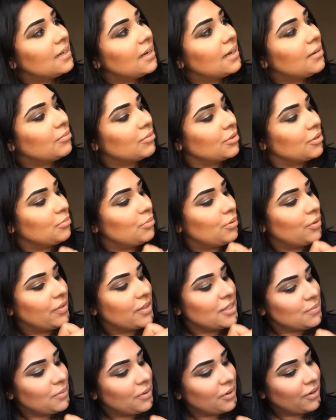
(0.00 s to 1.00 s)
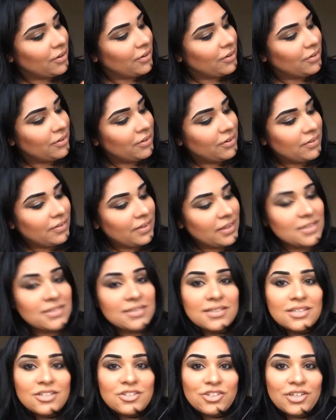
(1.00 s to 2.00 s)
I'm going to put this one on. This
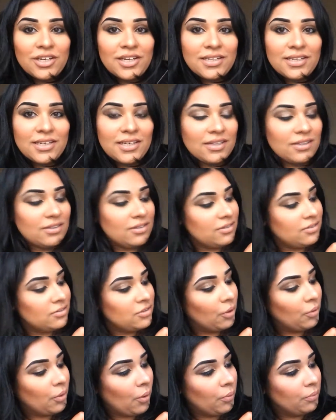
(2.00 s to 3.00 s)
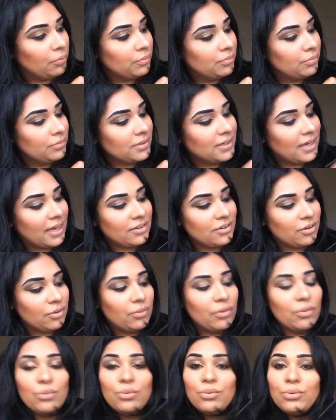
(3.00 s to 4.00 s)
shade here. No. Yeah, no.
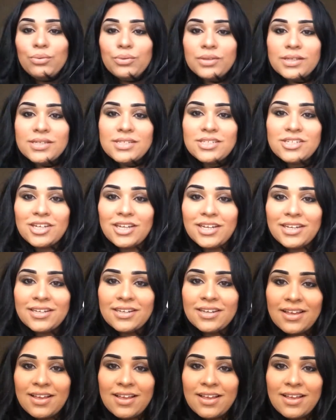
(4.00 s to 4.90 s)
Ooh, this shade.